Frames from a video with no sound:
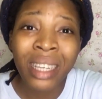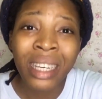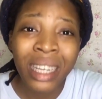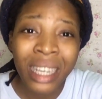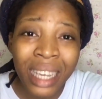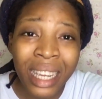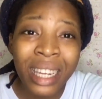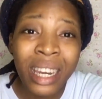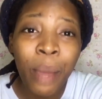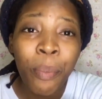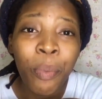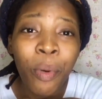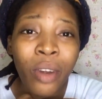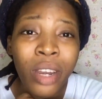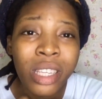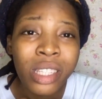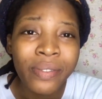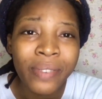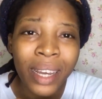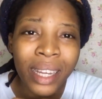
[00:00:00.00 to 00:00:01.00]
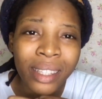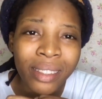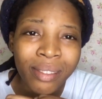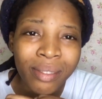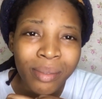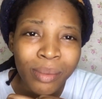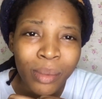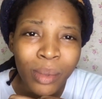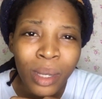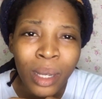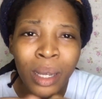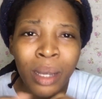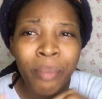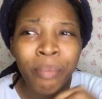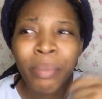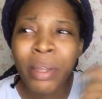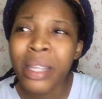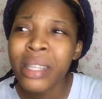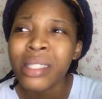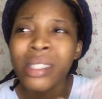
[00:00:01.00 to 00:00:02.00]
in a police van.
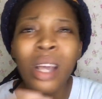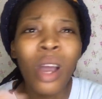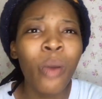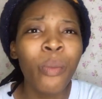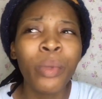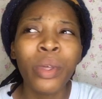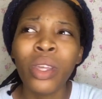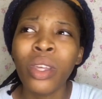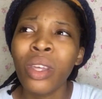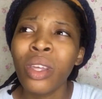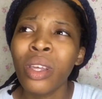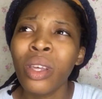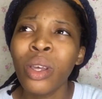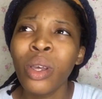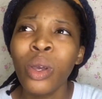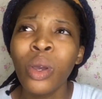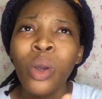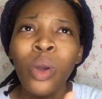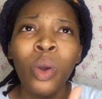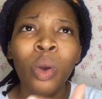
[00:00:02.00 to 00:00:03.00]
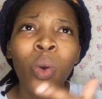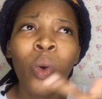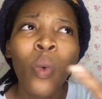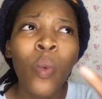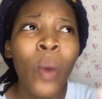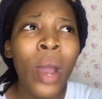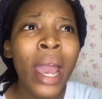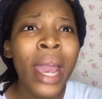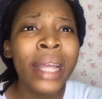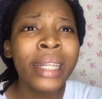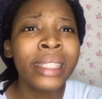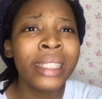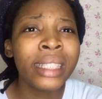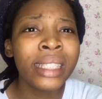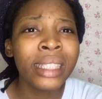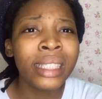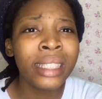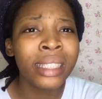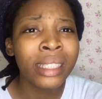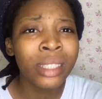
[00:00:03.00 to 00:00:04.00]
Please tell me, when
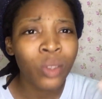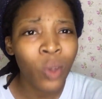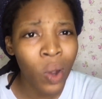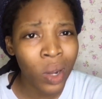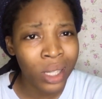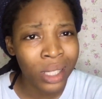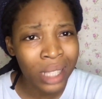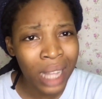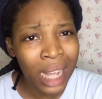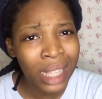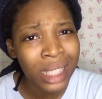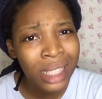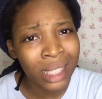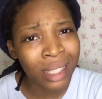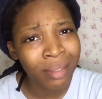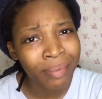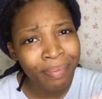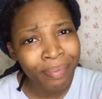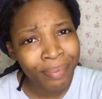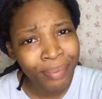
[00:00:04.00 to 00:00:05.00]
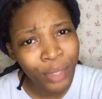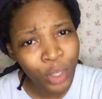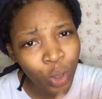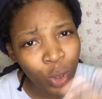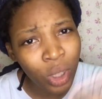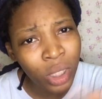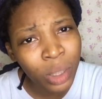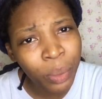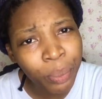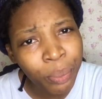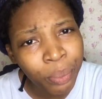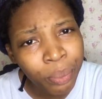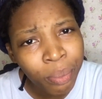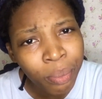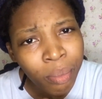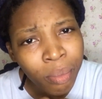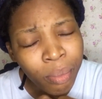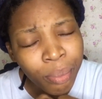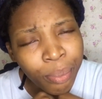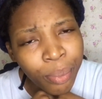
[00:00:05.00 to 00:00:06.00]
did thugs start using
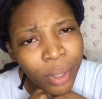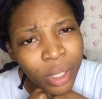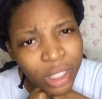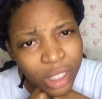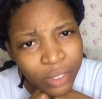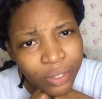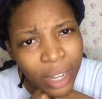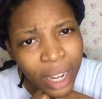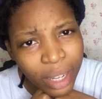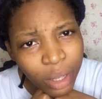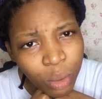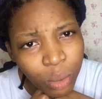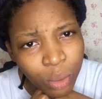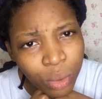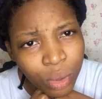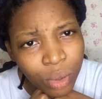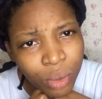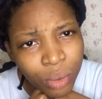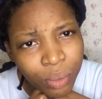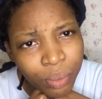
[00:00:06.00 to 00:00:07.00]
police vehicles?